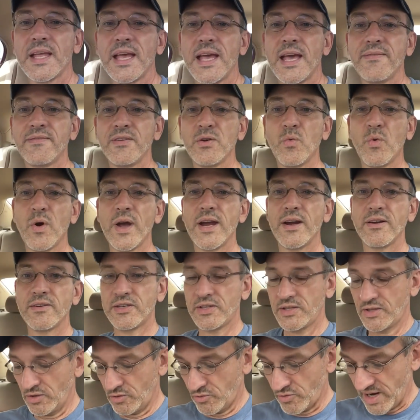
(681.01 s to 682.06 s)
heavy wear
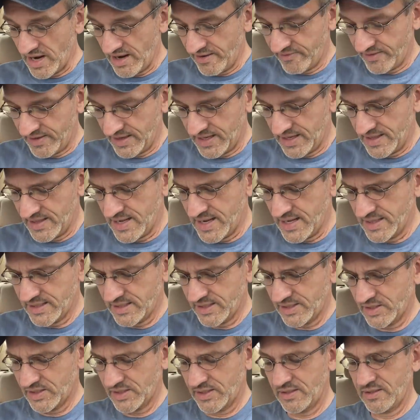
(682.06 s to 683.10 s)
to the graphic and
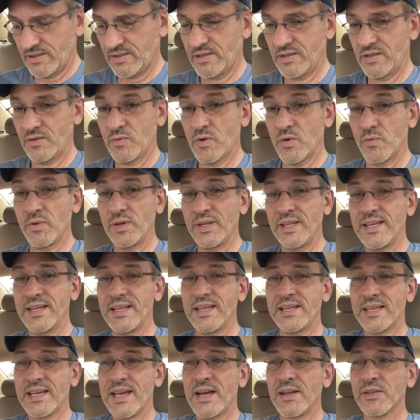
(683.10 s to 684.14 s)
that's what really
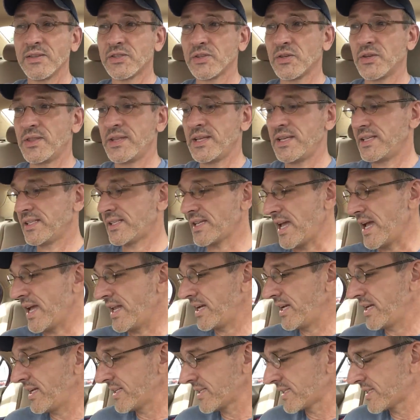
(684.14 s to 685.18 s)
counts on these
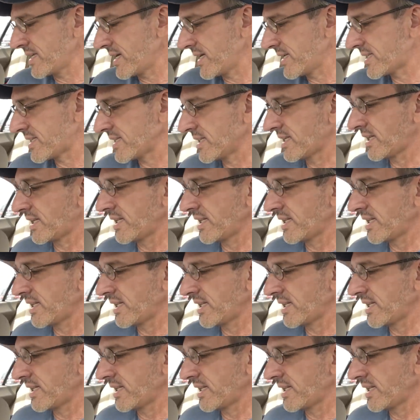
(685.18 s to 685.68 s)
and it is nice and